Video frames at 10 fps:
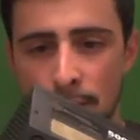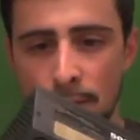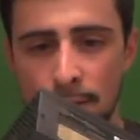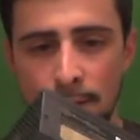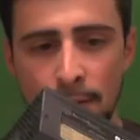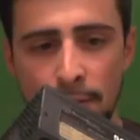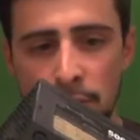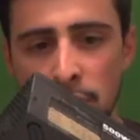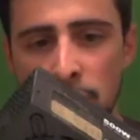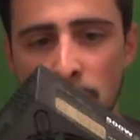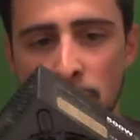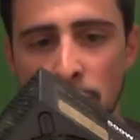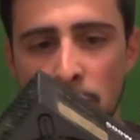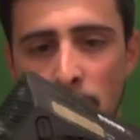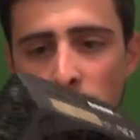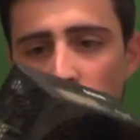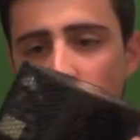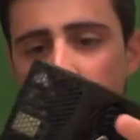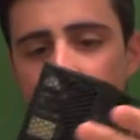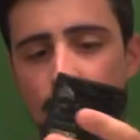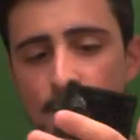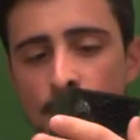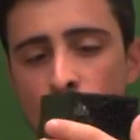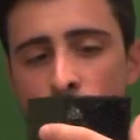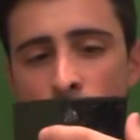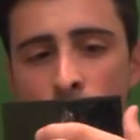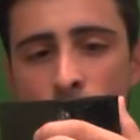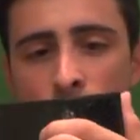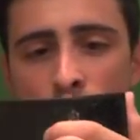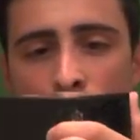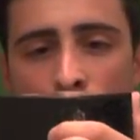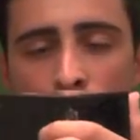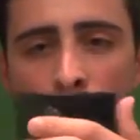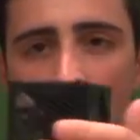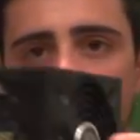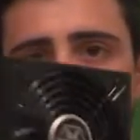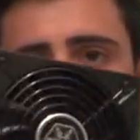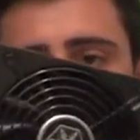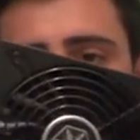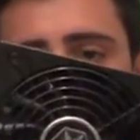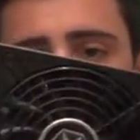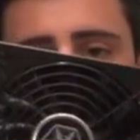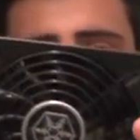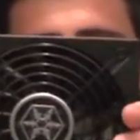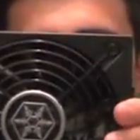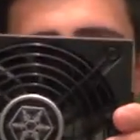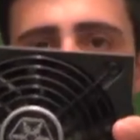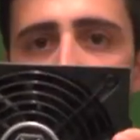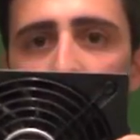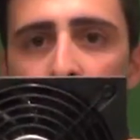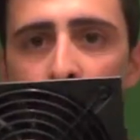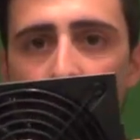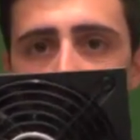the Silverstone logo and text on the bottom side, on the back side of it.